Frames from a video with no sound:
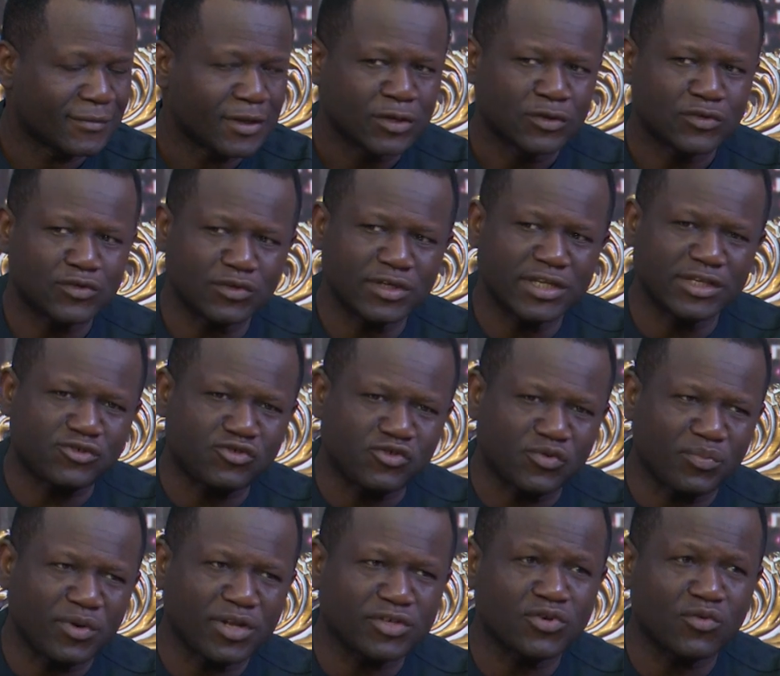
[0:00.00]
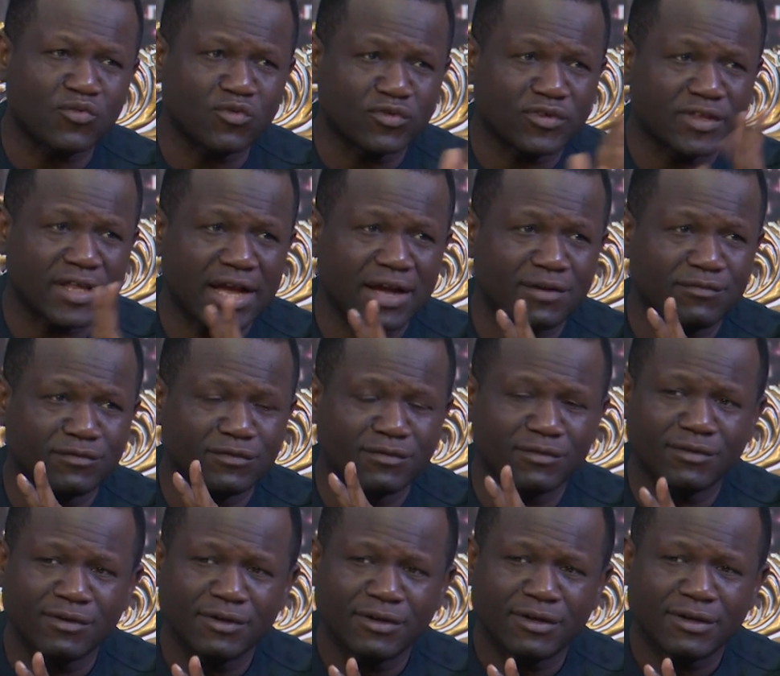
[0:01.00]
So the tribulation will serve
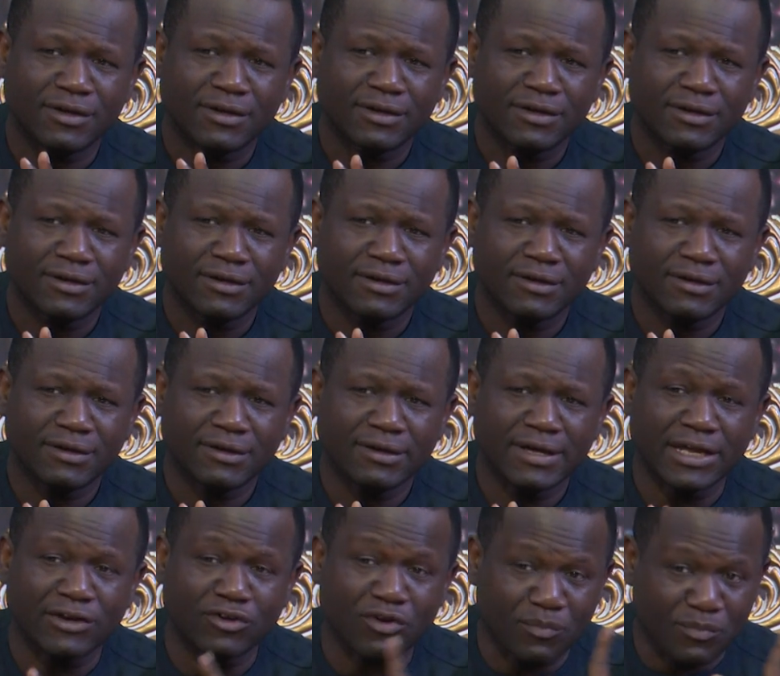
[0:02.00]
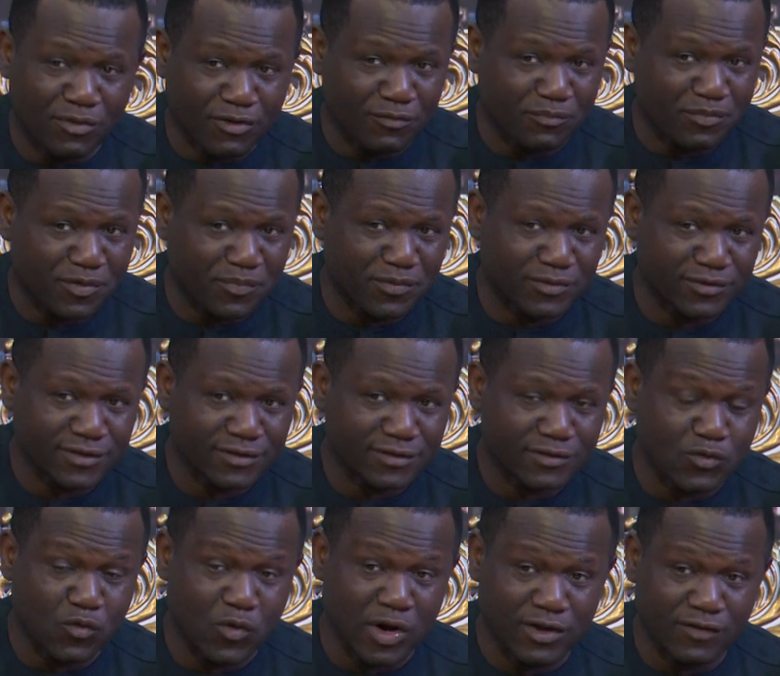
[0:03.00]
a number of purposes.
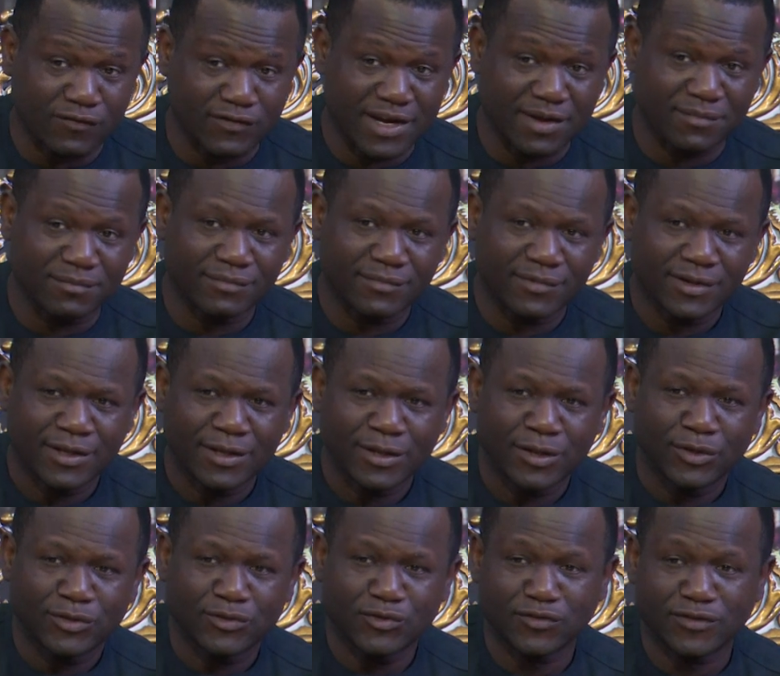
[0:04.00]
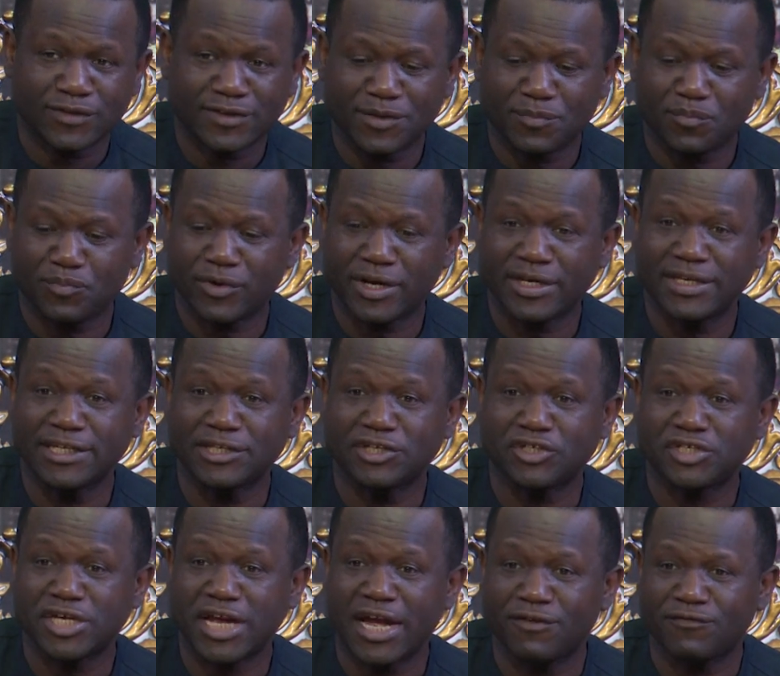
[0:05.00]
One of them, to separate the
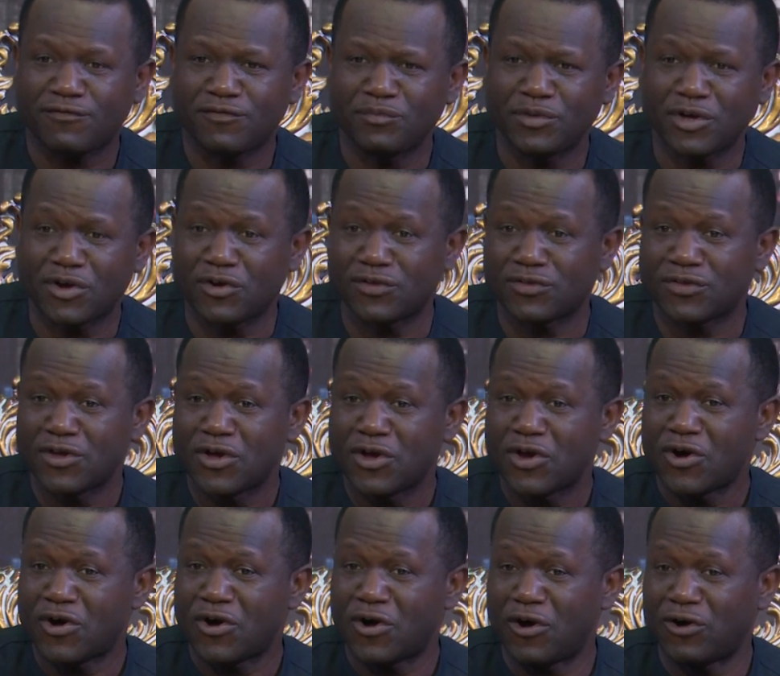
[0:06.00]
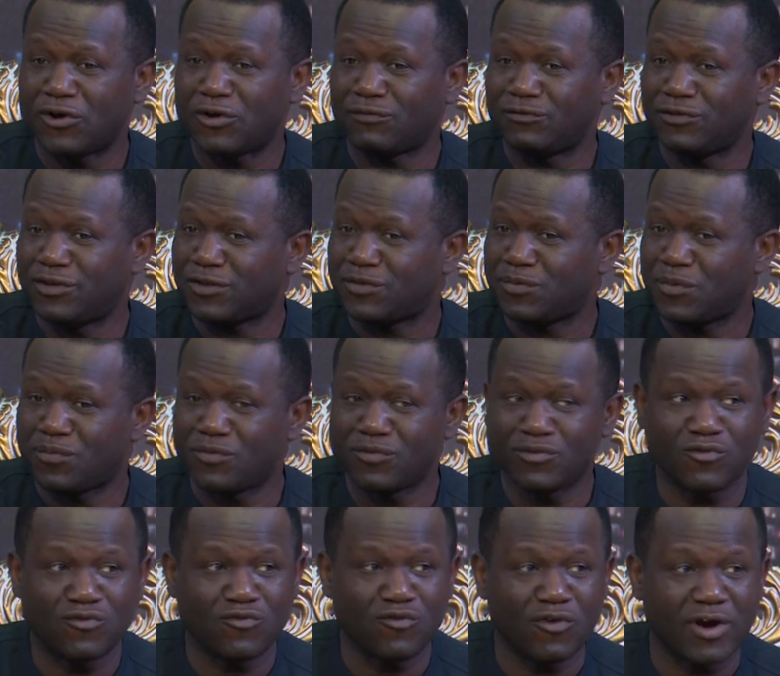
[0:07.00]
chaff, because all of these
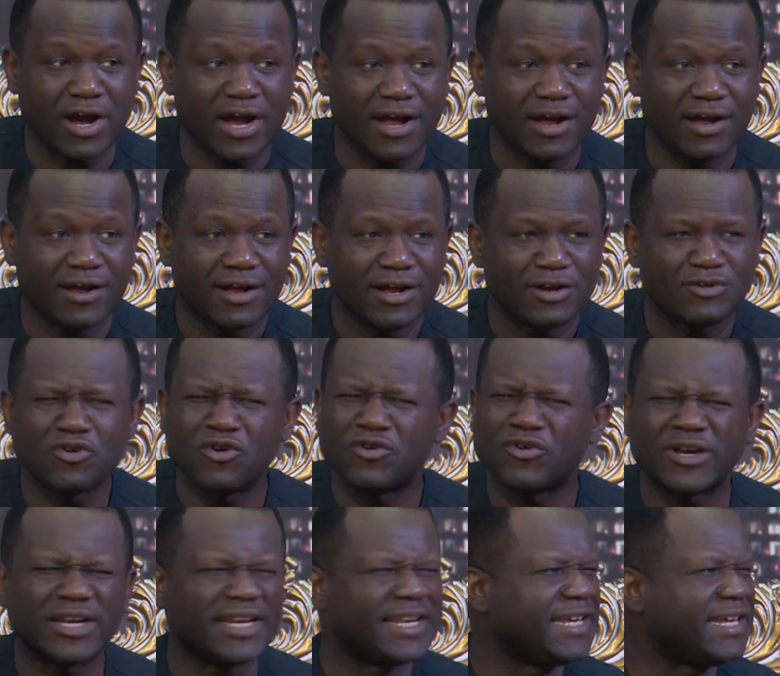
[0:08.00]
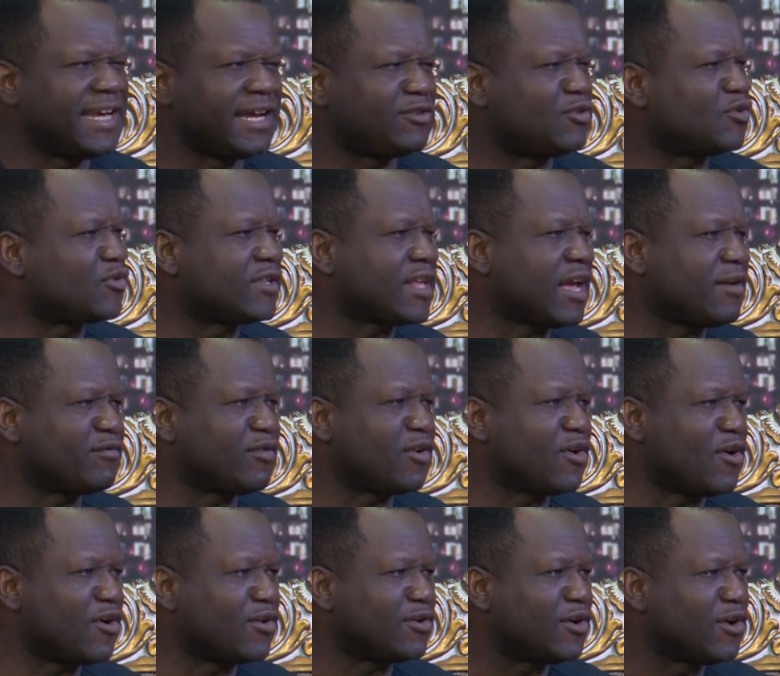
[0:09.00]
people who are not really here to serve
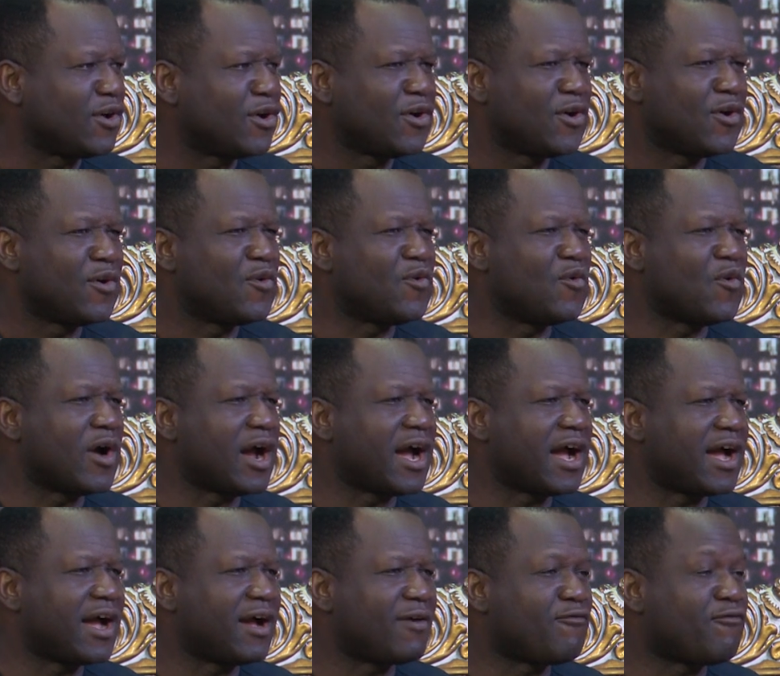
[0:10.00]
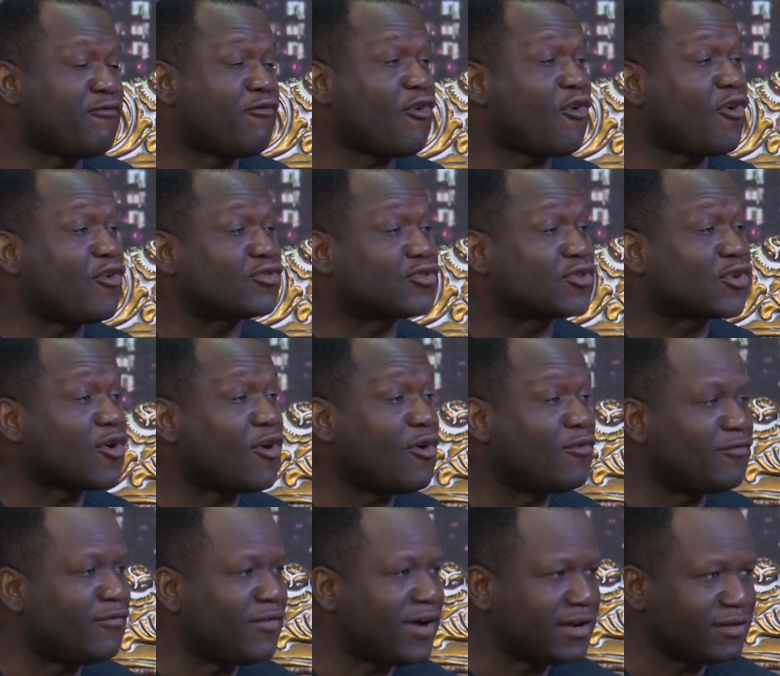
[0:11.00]
God, who are false
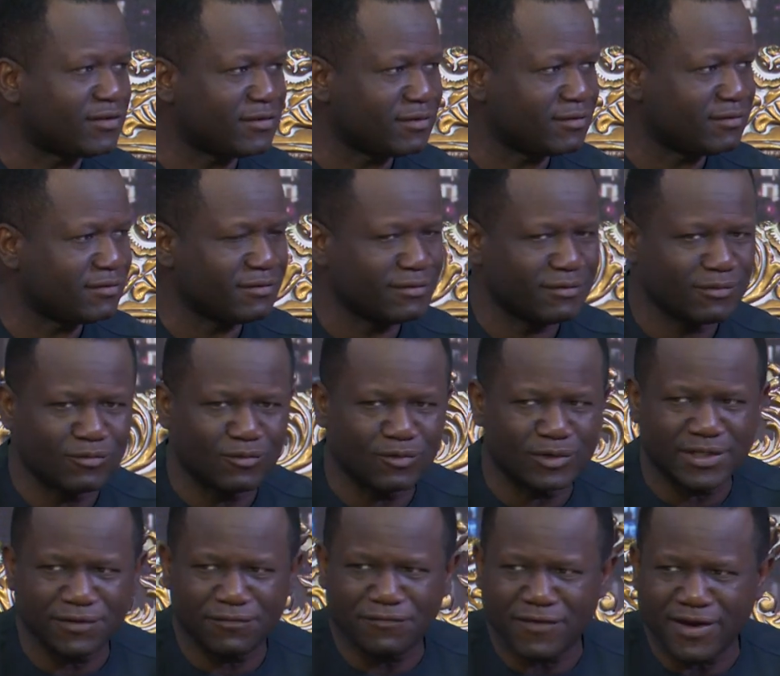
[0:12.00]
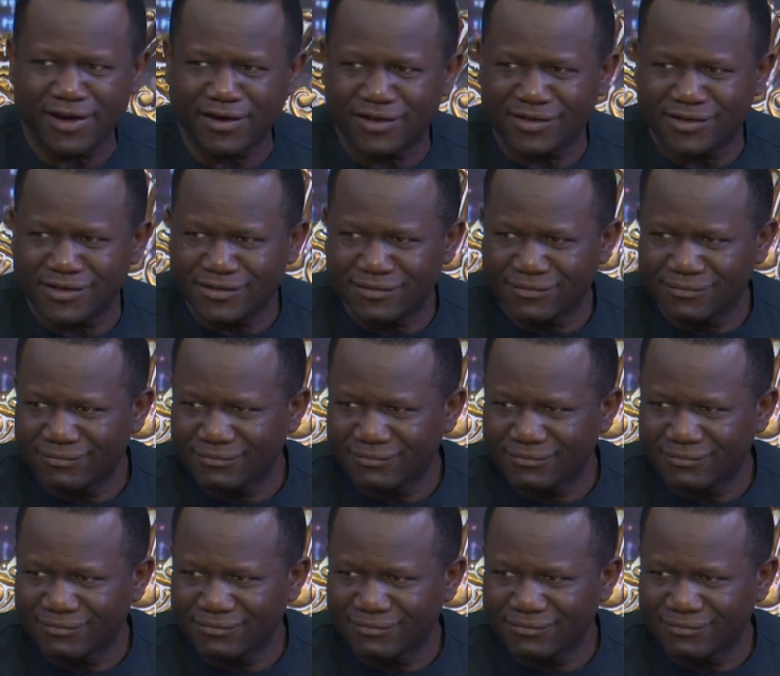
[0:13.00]
converts, will defect.